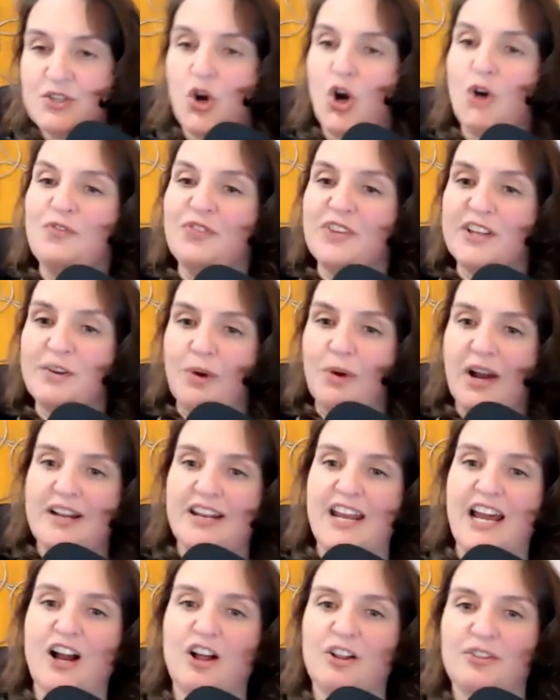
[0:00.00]
So hopefully, right
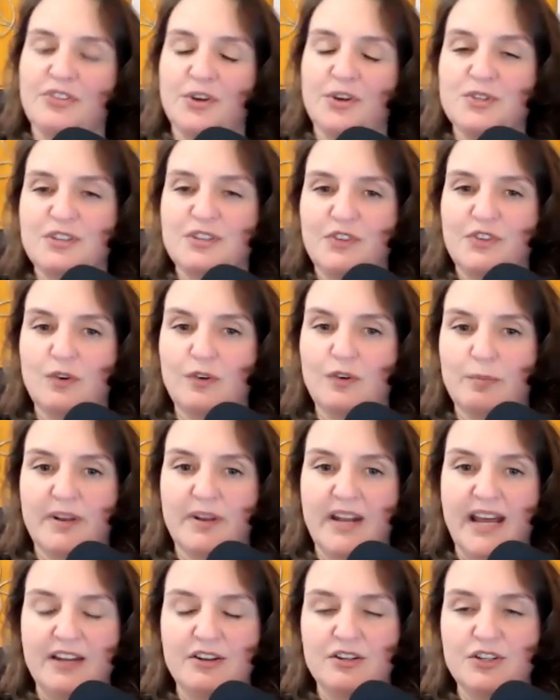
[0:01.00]
now, those of you who've
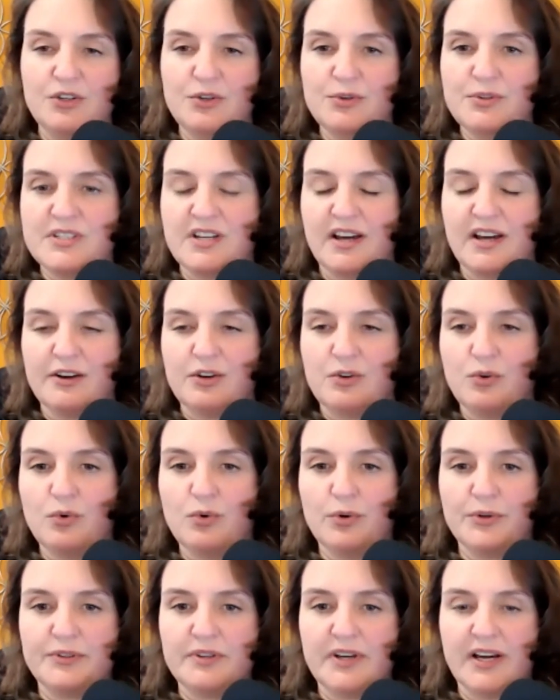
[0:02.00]
been at
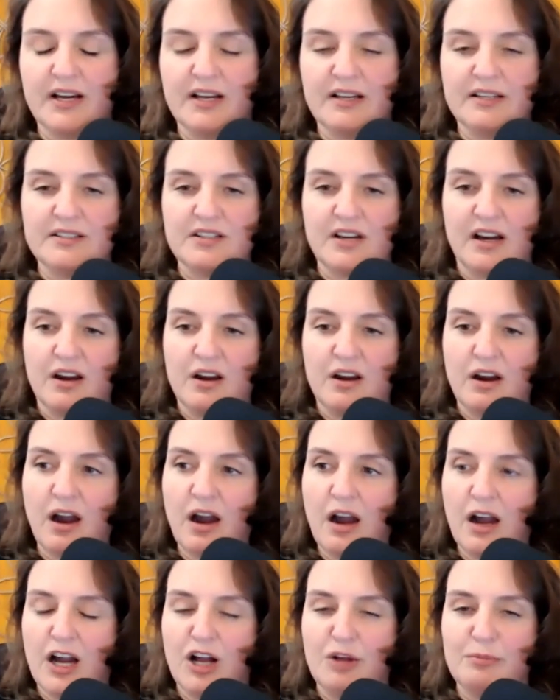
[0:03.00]

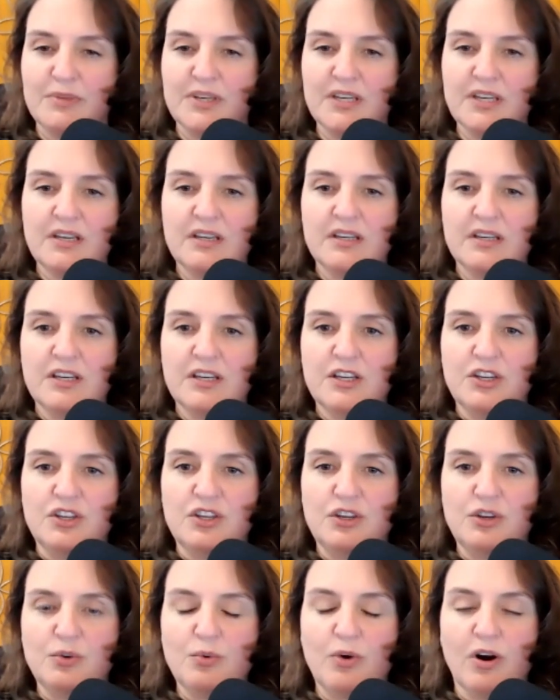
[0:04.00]
news.google.com, uh,
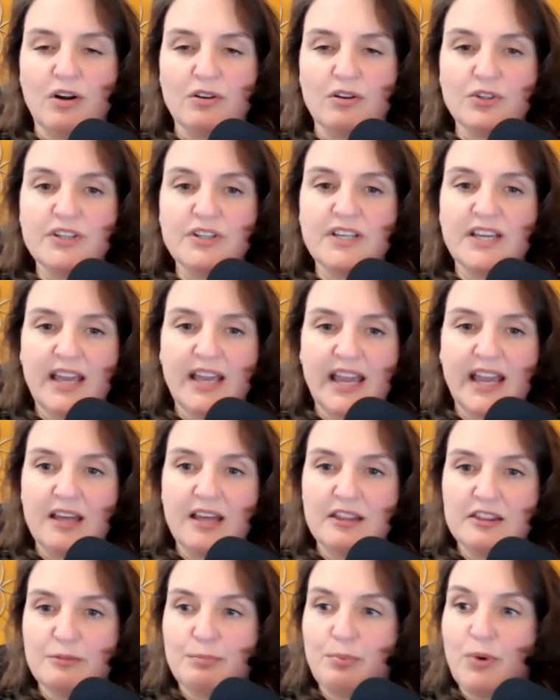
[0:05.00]
you are looking
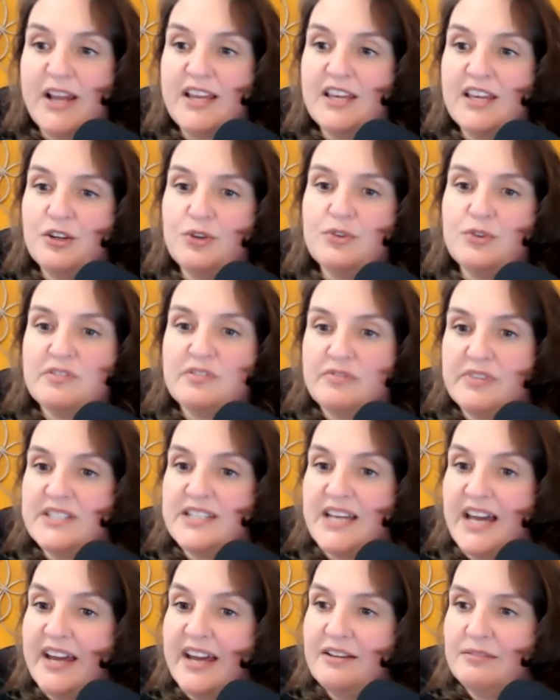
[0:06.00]
at the breaking news of the
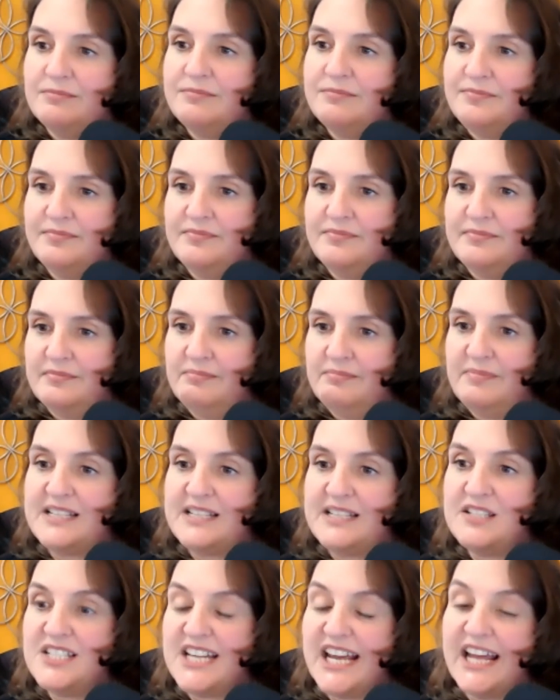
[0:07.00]
day. And
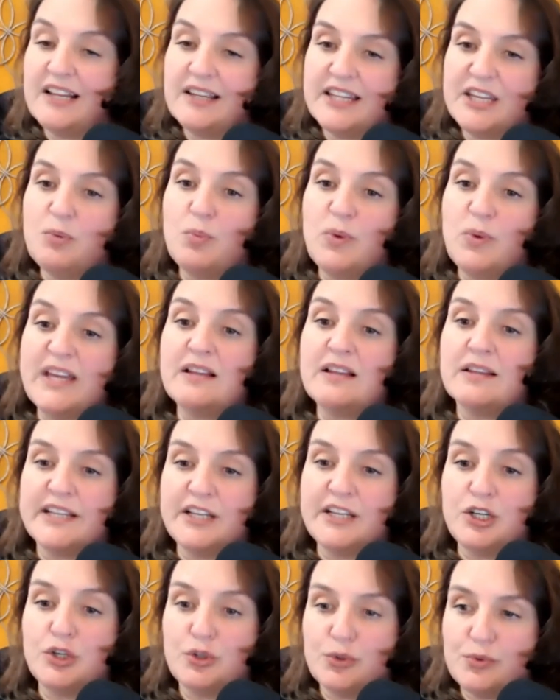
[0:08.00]
that's daily, weekly
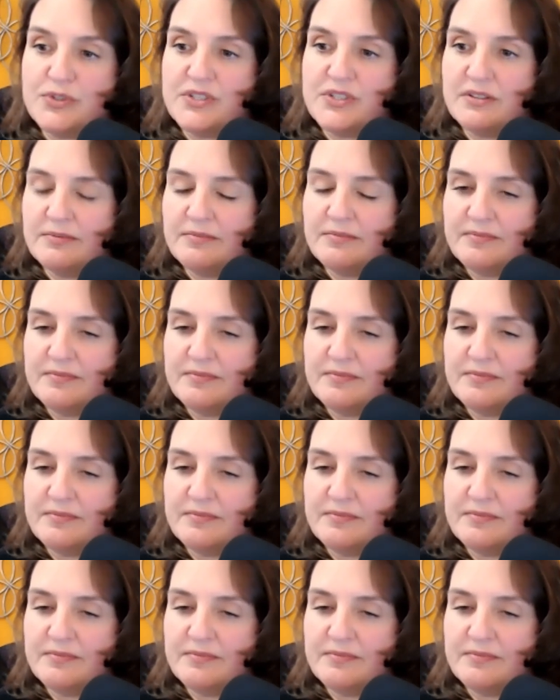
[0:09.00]
news.